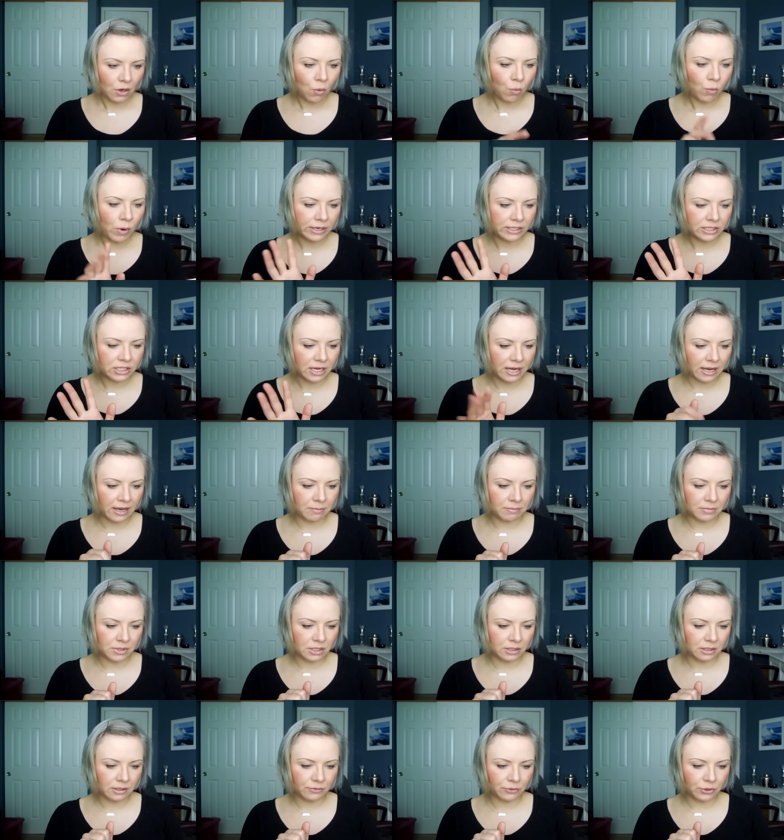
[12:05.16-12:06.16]
a
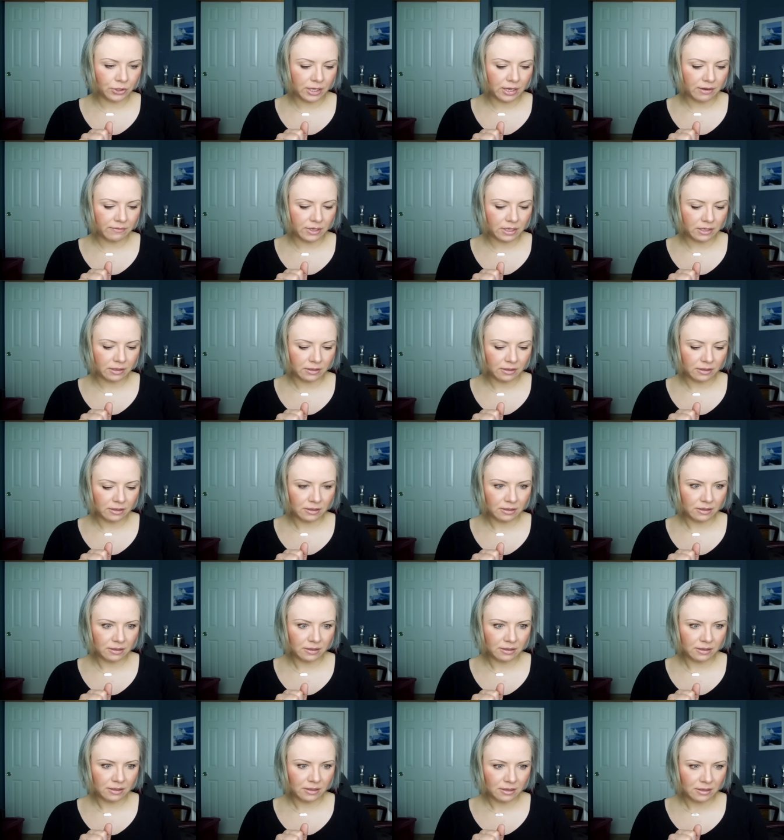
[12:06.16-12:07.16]
one-time delivery of it.
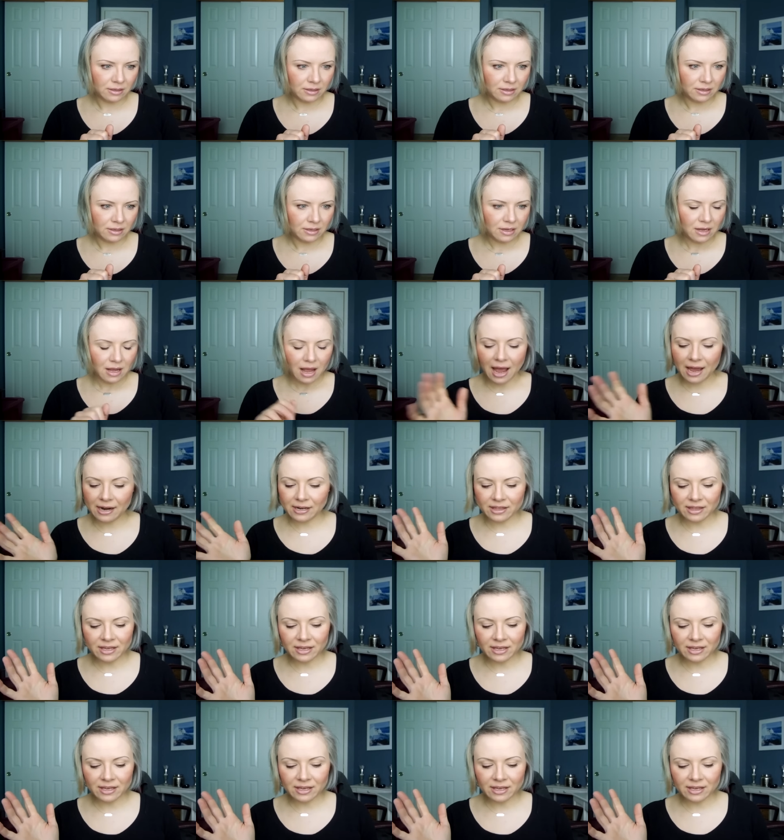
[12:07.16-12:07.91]
I